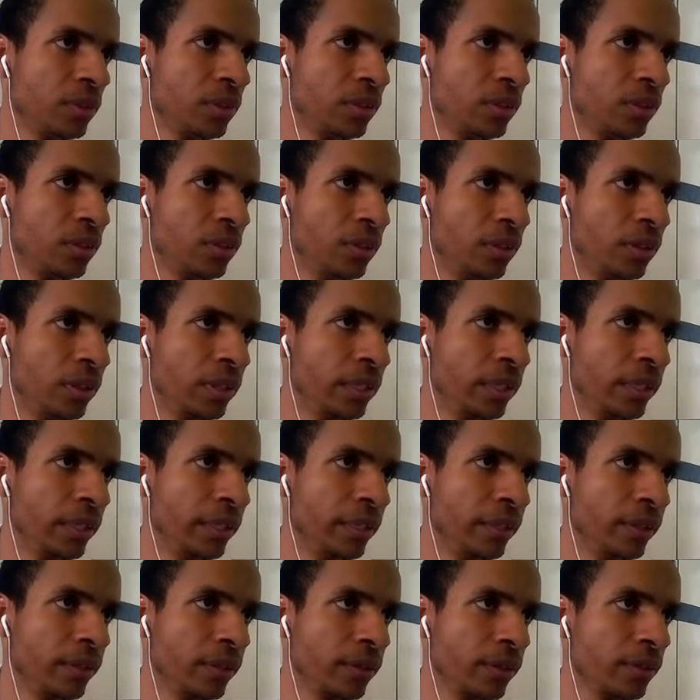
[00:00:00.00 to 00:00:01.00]
okay,
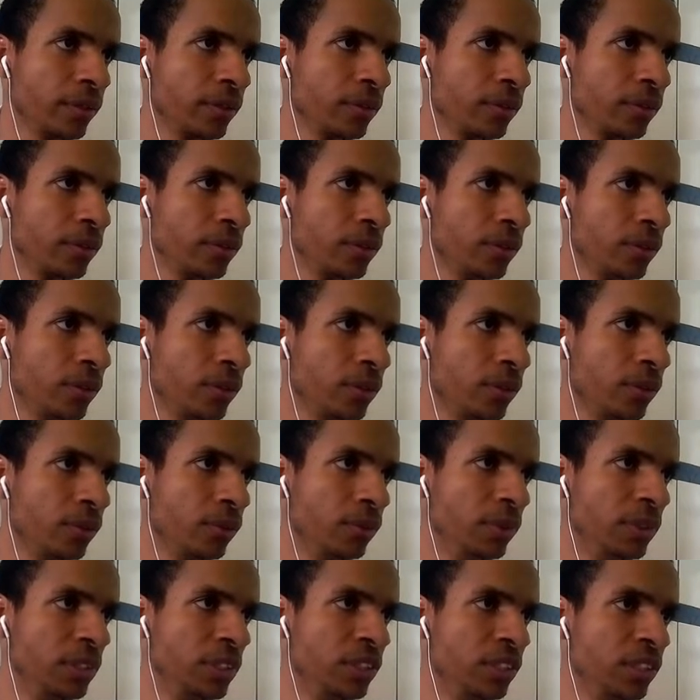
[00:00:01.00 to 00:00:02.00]

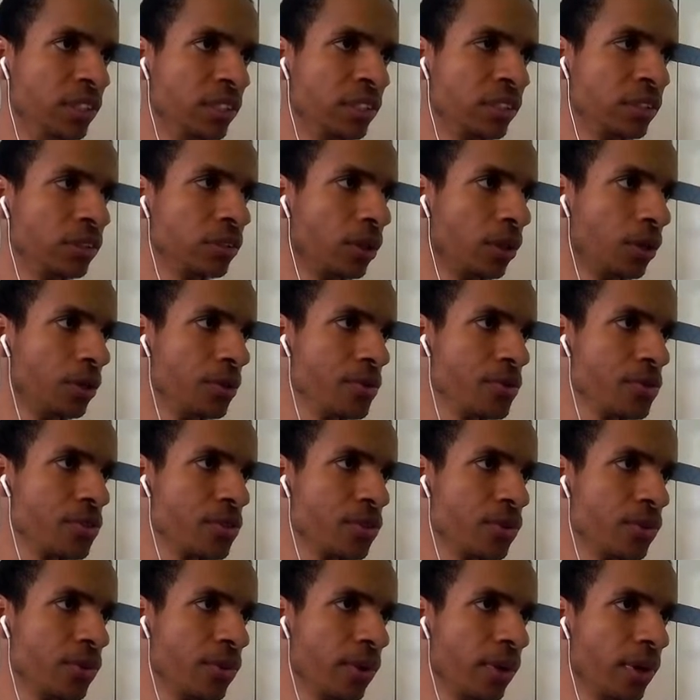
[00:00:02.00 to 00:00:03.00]
which is
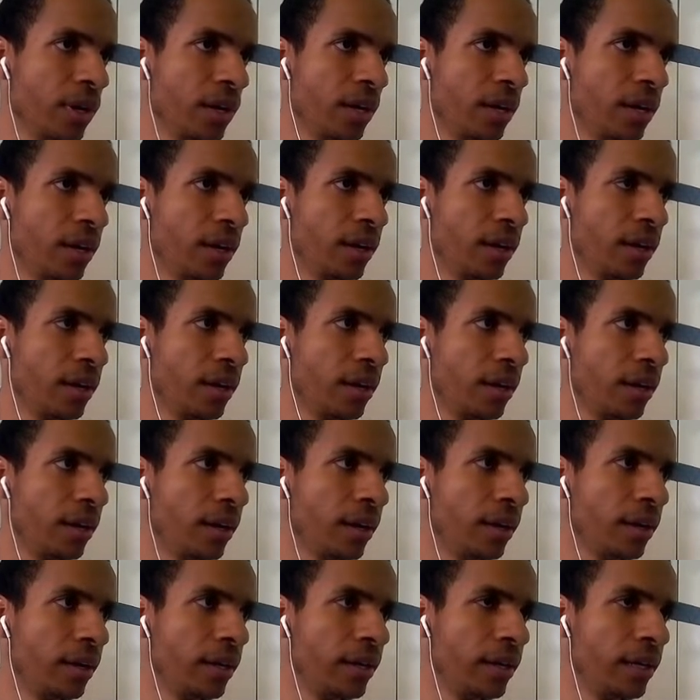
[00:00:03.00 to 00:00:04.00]
also
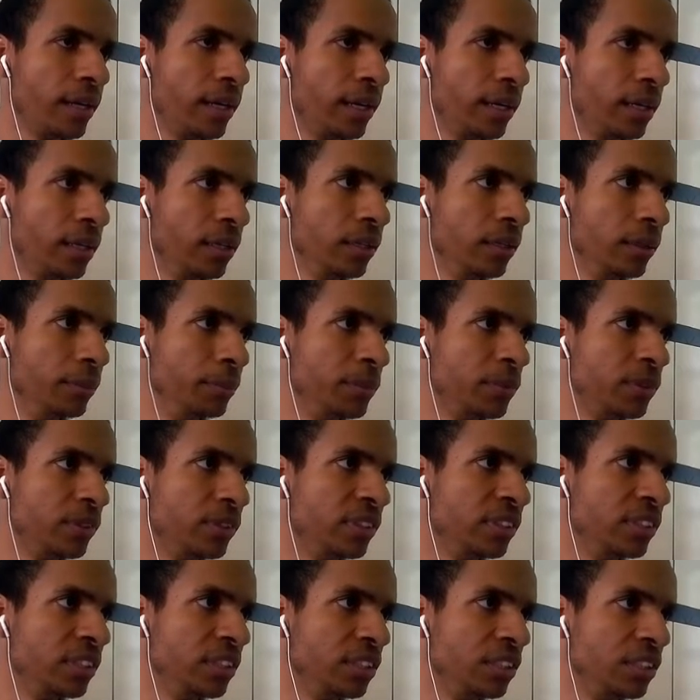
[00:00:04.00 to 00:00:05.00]
a loop
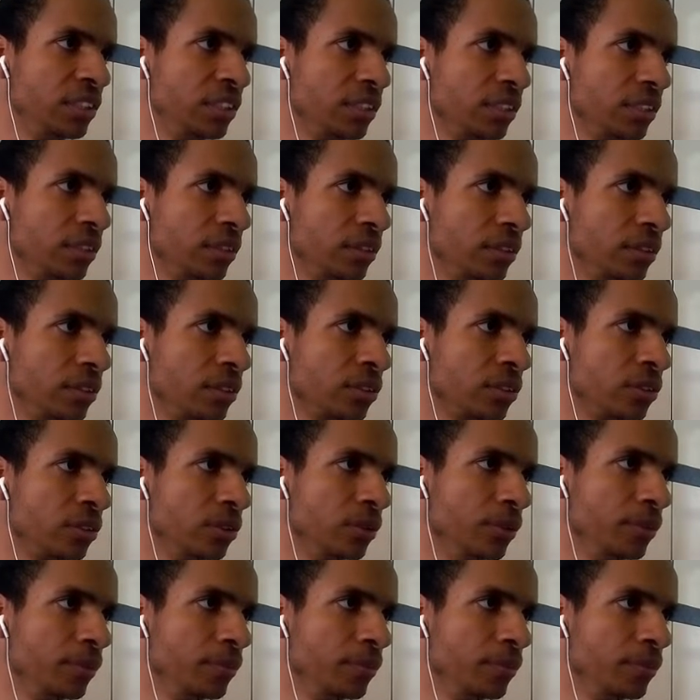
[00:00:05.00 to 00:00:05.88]
transition. So